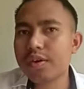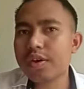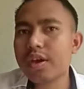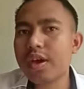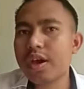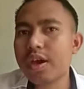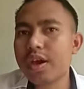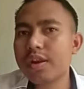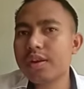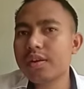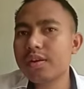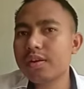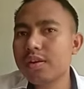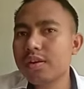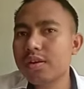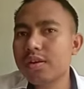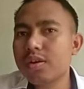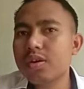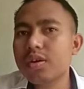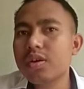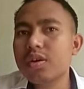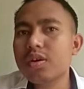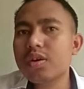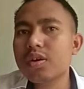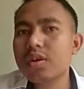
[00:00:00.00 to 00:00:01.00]
and
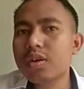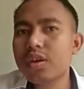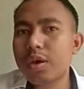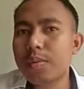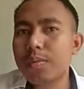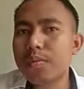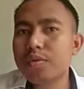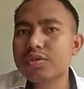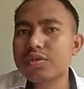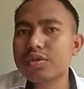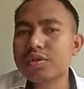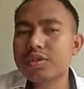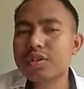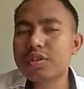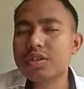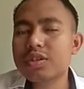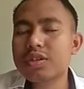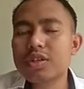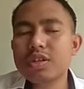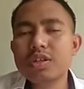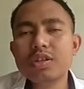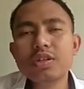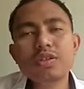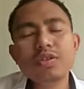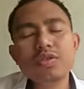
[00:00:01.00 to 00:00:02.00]

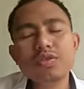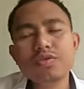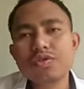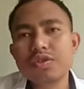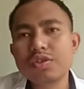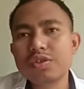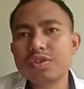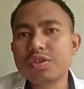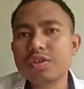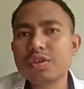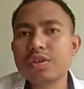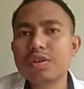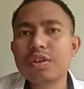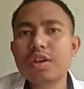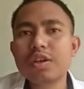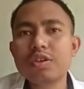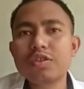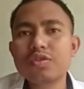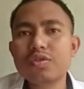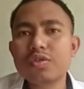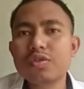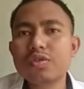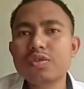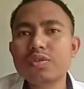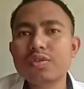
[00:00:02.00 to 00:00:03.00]
chemosynthetic nutrition.
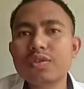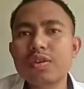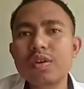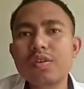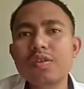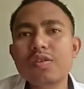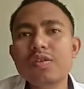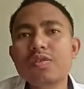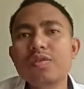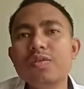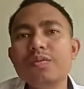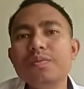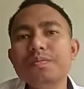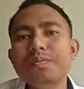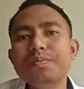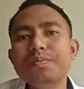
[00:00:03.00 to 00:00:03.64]
That's all. Thank you.